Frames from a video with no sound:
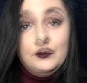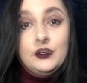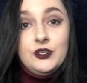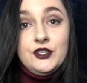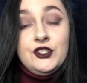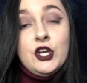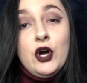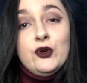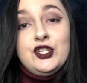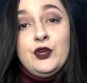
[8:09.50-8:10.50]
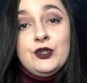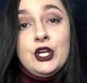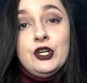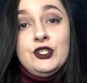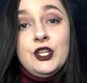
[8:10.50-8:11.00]
So she
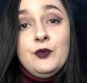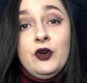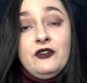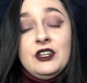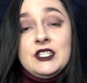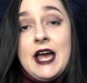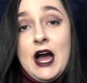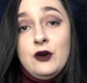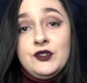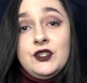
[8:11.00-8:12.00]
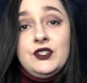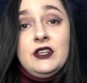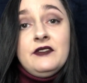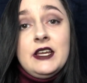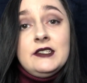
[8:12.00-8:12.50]
returns to the boyfriend's house to see
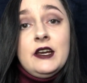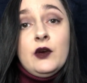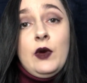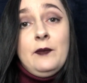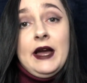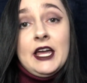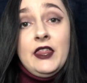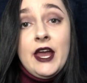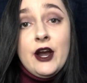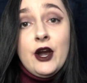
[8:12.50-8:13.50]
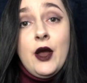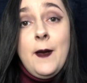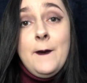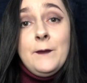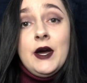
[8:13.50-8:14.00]
if Kaysera went back there,
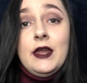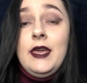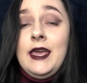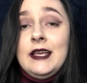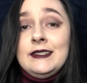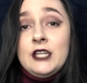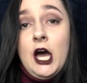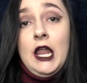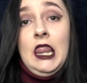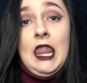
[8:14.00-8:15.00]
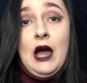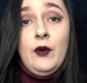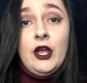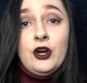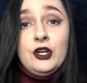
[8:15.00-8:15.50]
but he is not
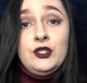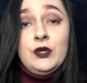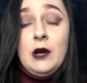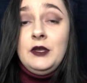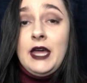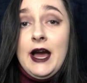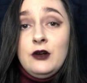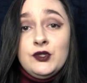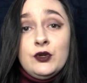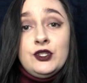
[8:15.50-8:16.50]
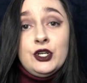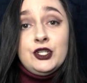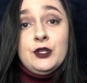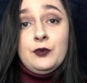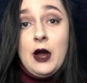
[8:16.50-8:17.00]
allowing her to come in the house or
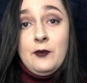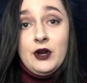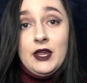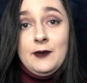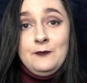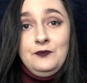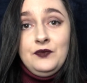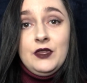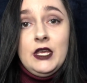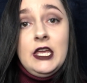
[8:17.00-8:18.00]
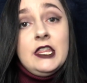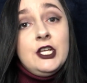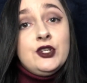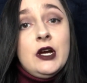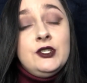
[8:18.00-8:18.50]
search the property. He
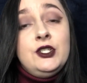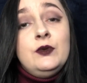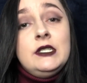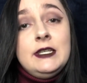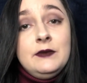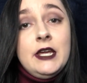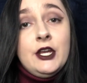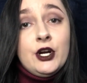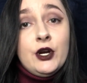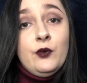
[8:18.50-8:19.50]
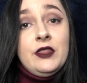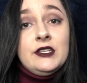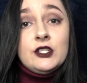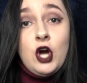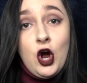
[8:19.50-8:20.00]
then tries to intimidate her with
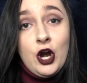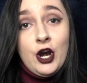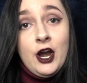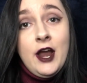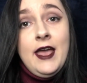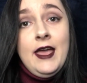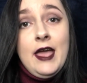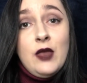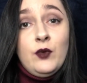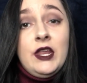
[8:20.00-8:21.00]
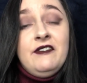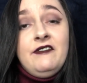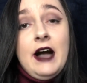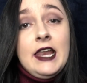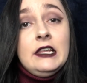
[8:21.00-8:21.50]
his car, and when he
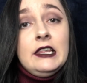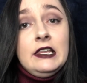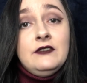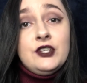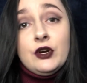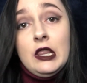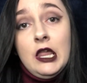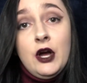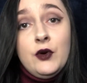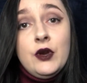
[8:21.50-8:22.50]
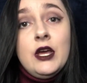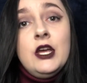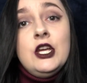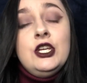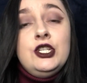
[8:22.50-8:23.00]
finally leaves her alone,
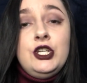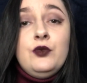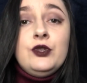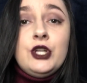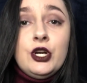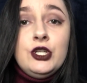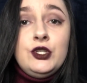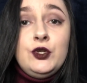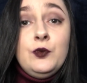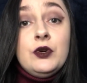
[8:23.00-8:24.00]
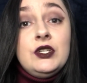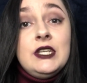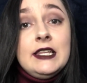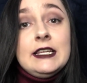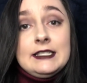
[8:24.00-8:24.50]
she returns to
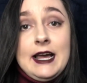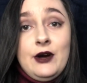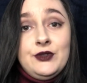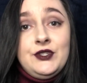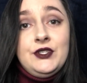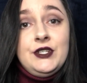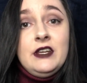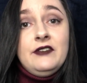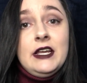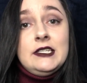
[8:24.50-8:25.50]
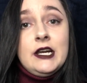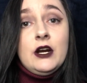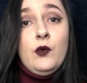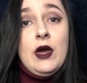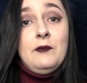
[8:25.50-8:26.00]
Persilia's house to see if
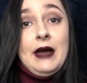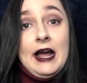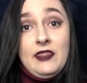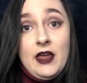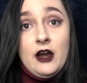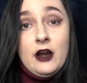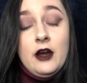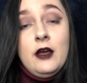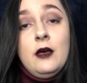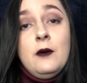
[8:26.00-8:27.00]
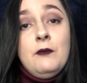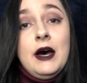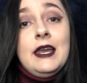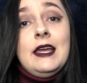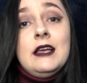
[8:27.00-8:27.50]
Kaysera went back there.
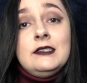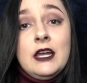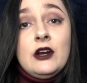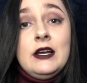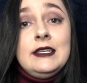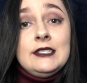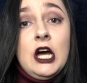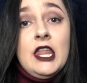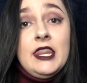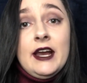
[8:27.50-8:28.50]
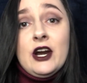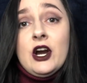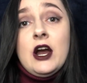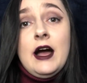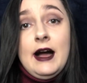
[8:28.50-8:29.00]
But Kaysera is not
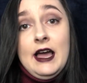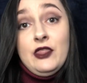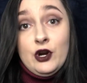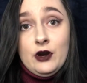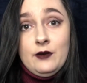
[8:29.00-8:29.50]
there either.